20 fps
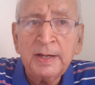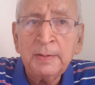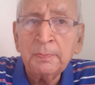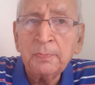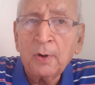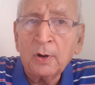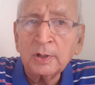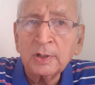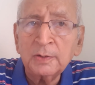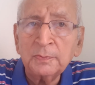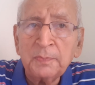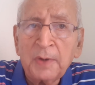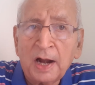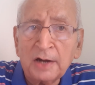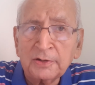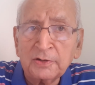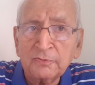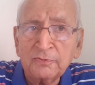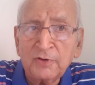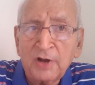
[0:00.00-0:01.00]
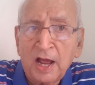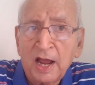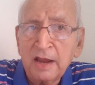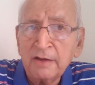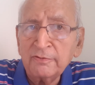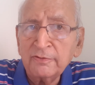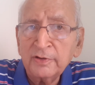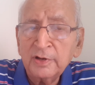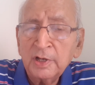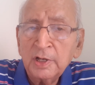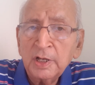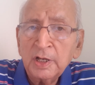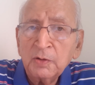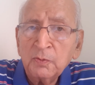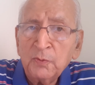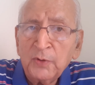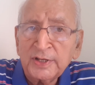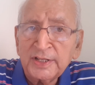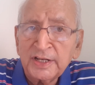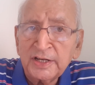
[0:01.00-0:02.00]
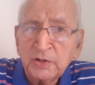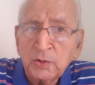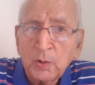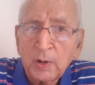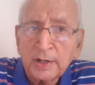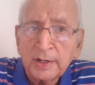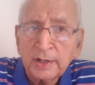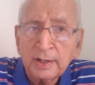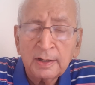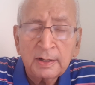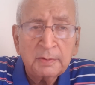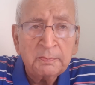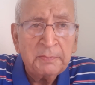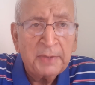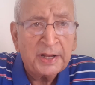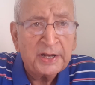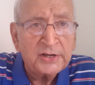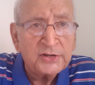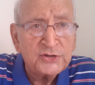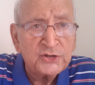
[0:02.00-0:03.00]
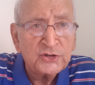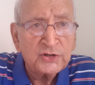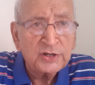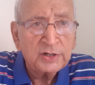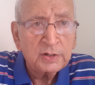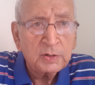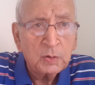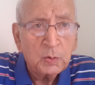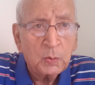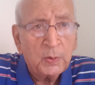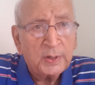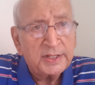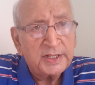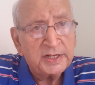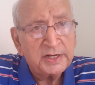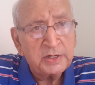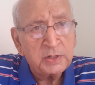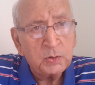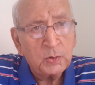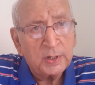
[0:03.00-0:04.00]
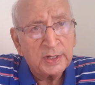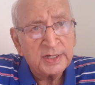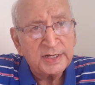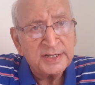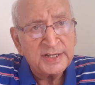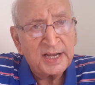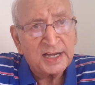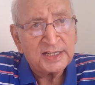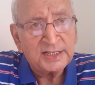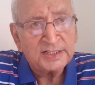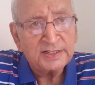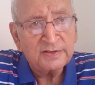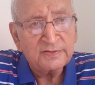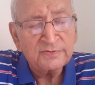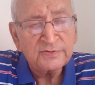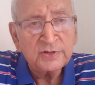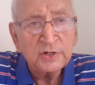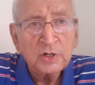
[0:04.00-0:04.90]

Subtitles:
important part of life. Whether you are a manager, whether you are an executive,